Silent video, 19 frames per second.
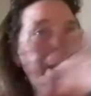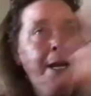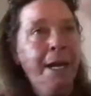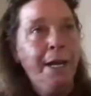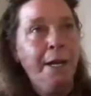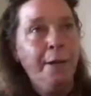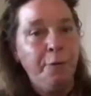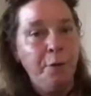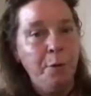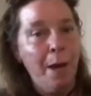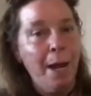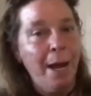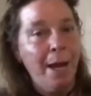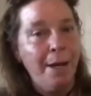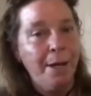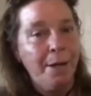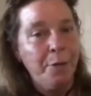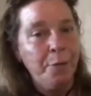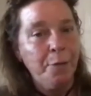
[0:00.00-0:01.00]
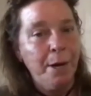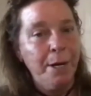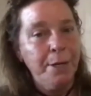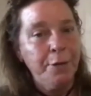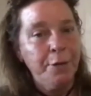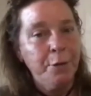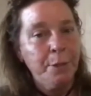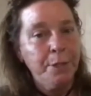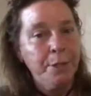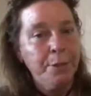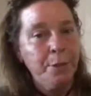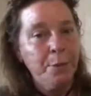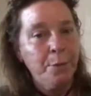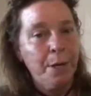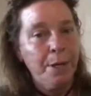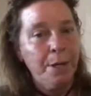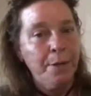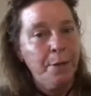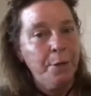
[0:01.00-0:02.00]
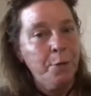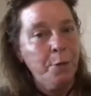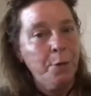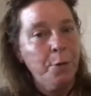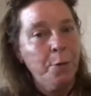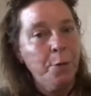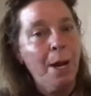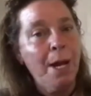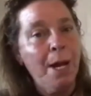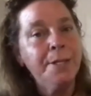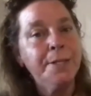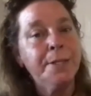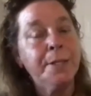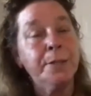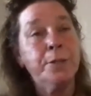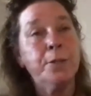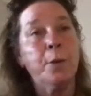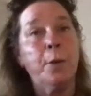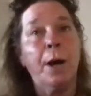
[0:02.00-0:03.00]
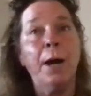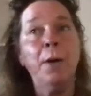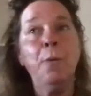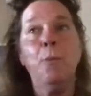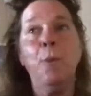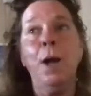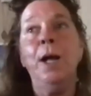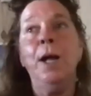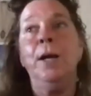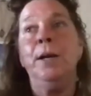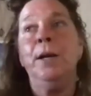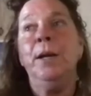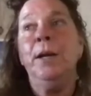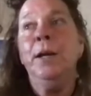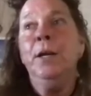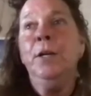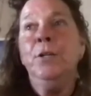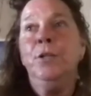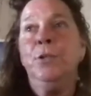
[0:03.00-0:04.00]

If you had arthritis, you went to the one in the northwest. And so I went to